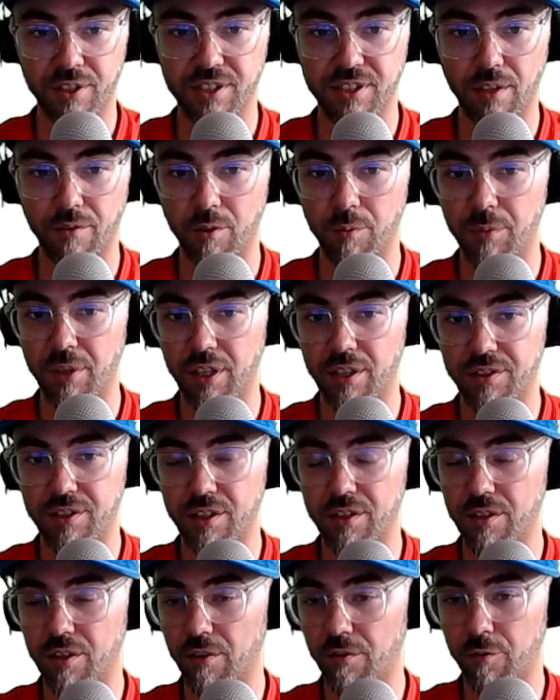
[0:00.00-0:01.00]
7 minutes
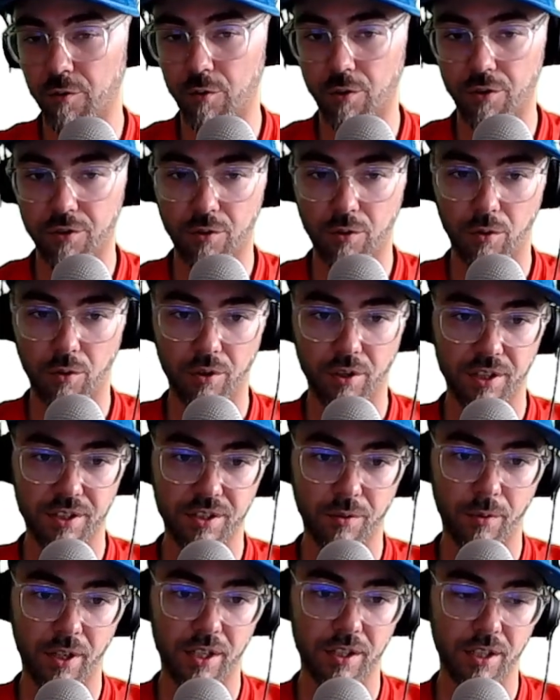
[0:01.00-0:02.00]
into the fourth quarter
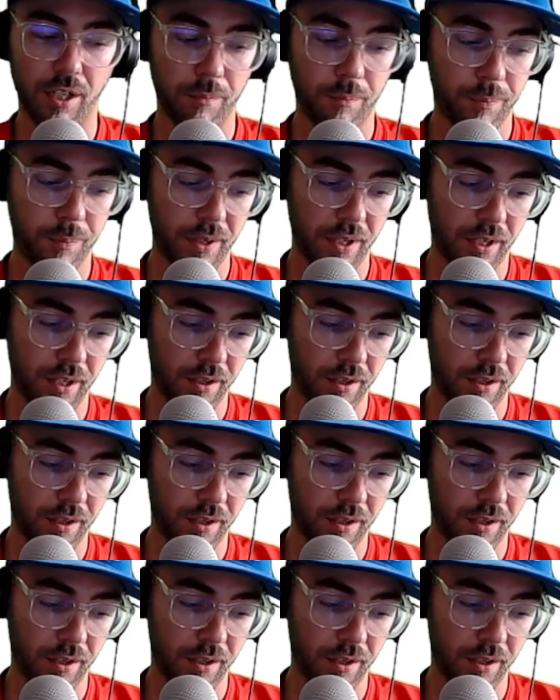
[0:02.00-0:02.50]
to end up